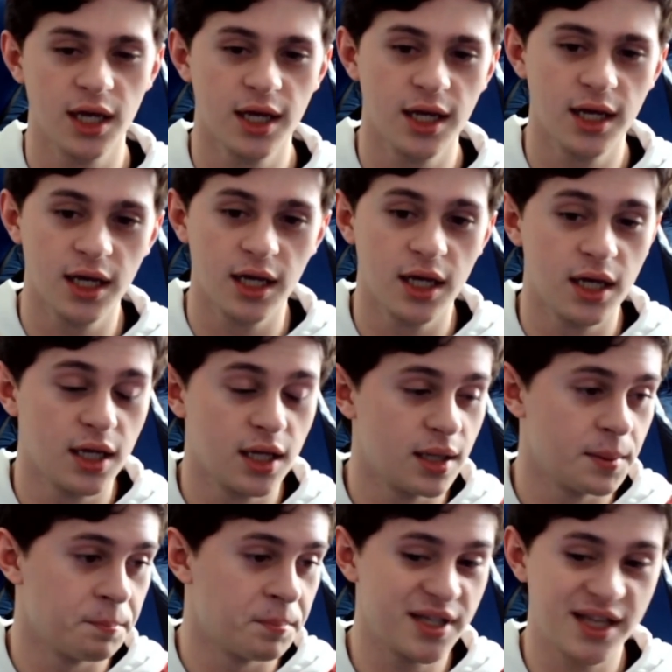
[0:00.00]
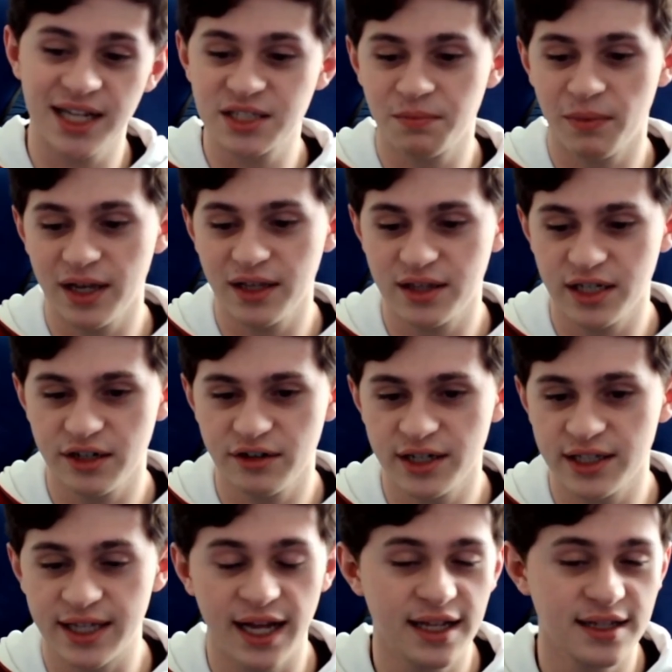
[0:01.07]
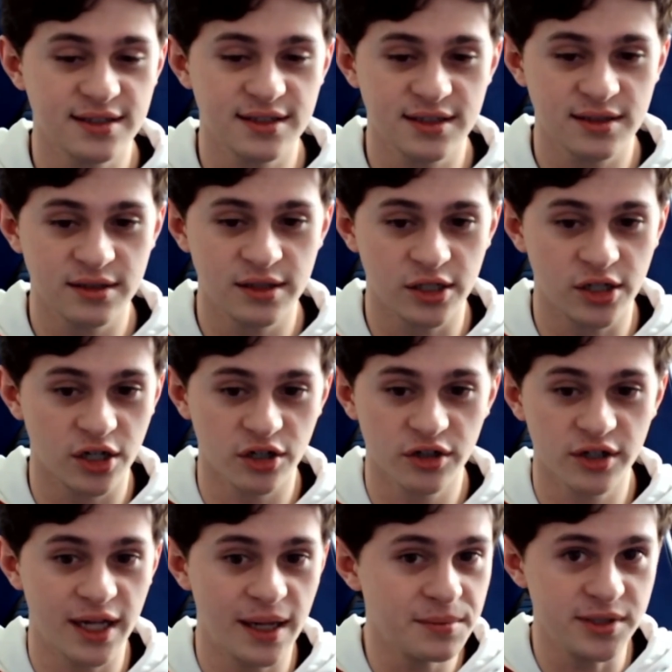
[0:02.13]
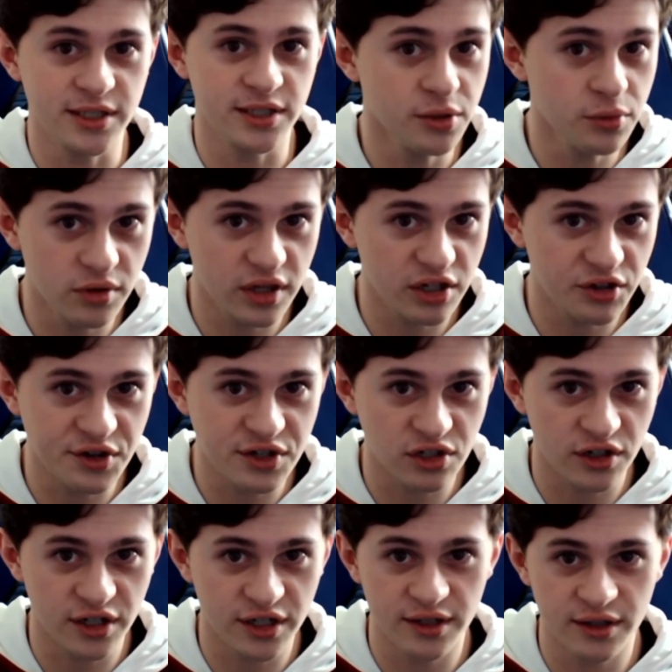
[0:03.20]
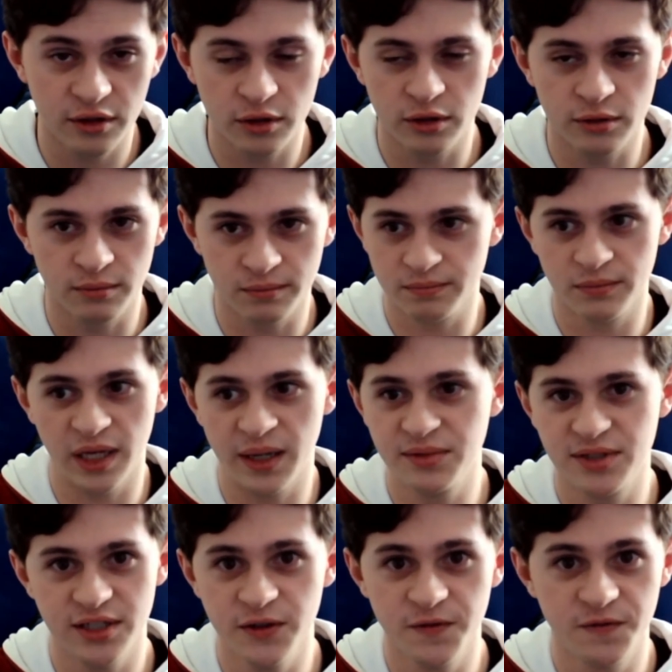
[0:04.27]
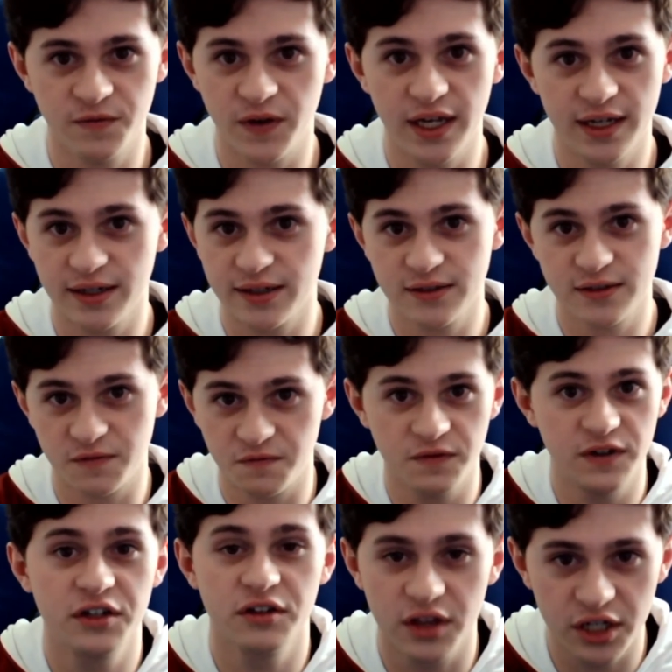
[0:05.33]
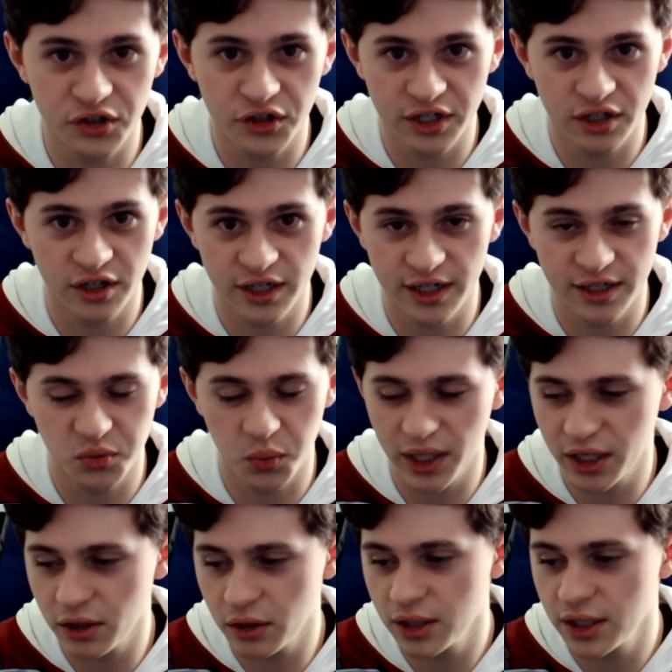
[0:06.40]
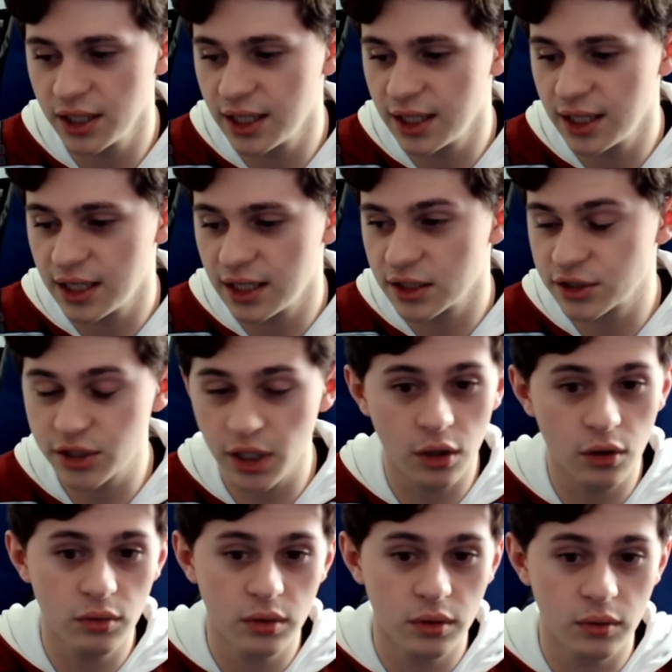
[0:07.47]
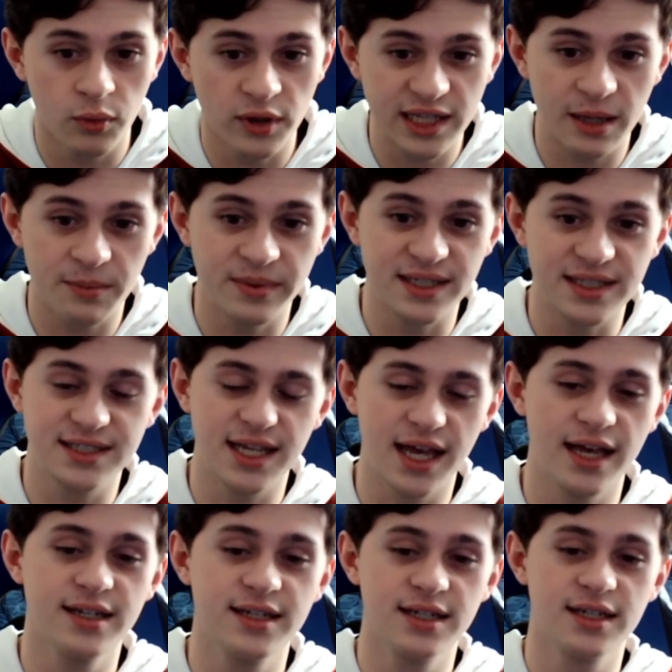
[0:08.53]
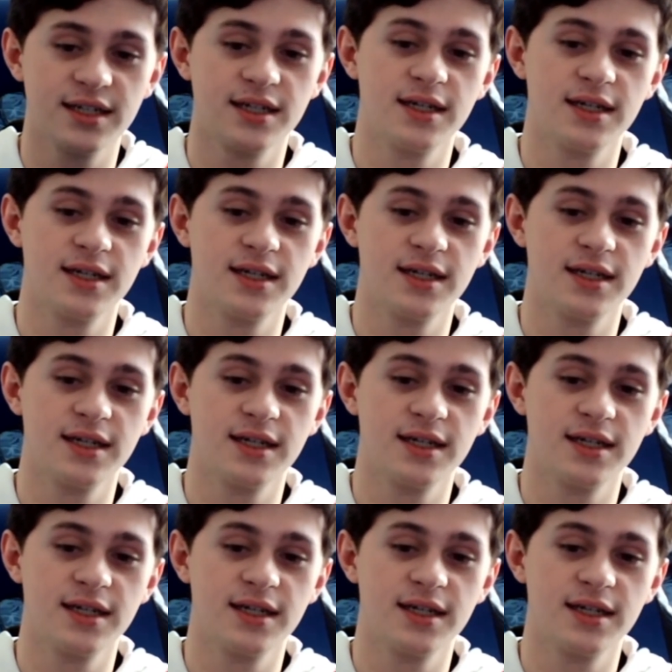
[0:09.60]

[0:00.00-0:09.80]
But that's my theory. That's the current MCU theories on it, or MCU fans' theory on it as well. So, with that being said,